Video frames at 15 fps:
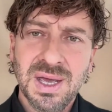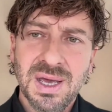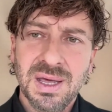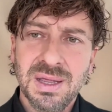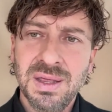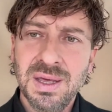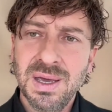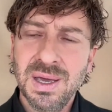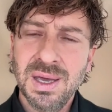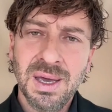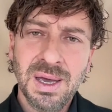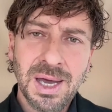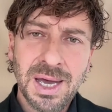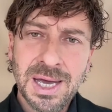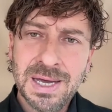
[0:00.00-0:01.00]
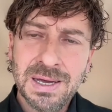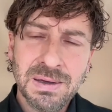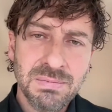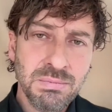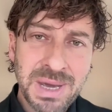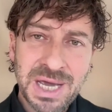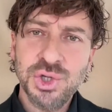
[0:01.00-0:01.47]
the
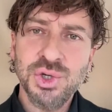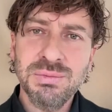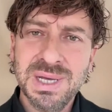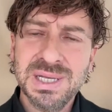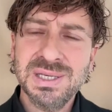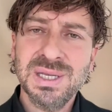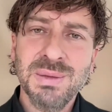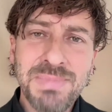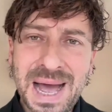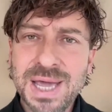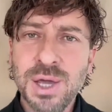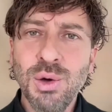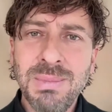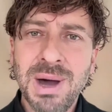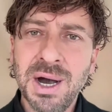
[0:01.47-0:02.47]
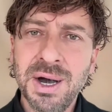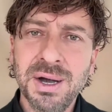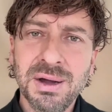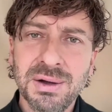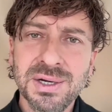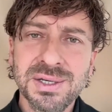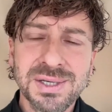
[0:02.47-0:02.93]
measurements, the
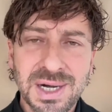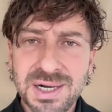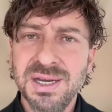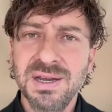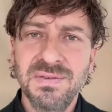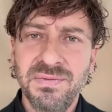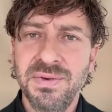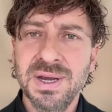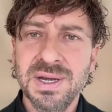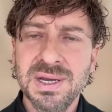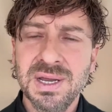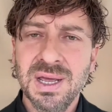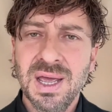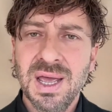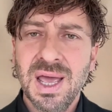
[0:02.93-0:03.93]
biomarkers are different,